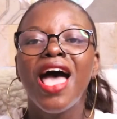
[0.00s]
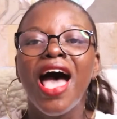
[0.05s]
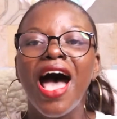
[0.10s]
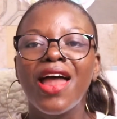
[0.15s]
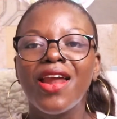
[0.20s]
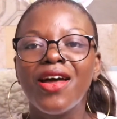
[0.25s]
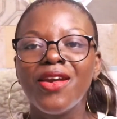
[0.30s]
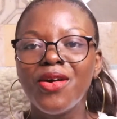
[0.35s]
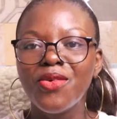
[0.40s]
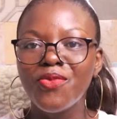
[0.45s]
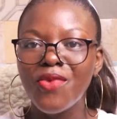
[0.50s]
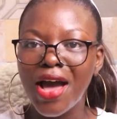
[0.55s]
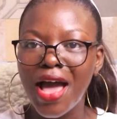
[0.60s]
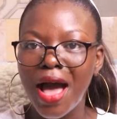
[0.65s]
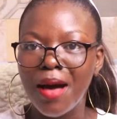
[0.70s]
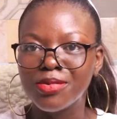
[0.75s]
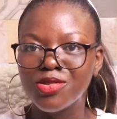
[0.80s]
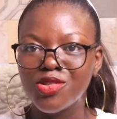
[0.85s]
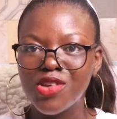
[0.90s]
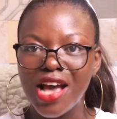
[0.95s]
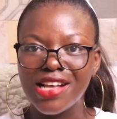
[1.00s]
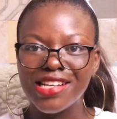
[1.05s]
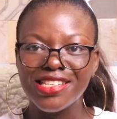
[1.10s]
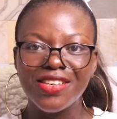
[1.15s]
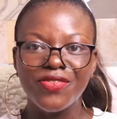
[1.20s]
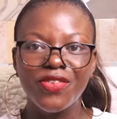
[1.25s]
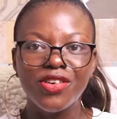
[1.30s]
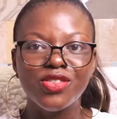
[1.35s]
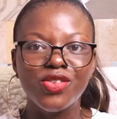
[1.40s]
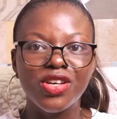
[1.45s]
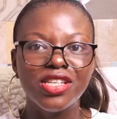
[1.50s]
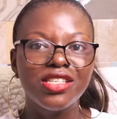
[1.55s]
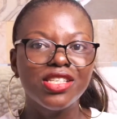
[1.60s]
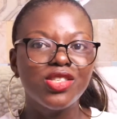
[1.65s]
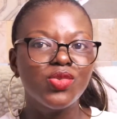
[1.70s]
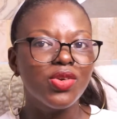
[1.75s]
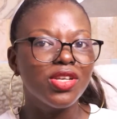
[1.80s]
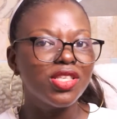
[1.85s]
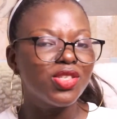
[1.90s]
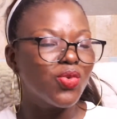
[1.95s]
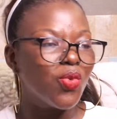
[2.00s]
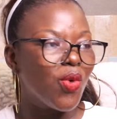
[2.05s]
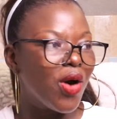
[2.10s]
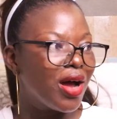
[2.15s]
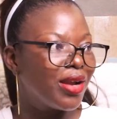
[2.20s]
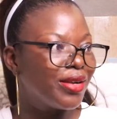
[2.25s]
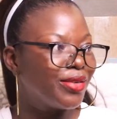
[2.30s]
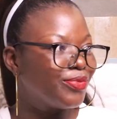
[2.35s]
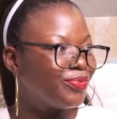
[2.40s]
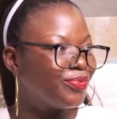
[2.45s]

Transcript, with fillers: I don't know why I'm so excited for 2021.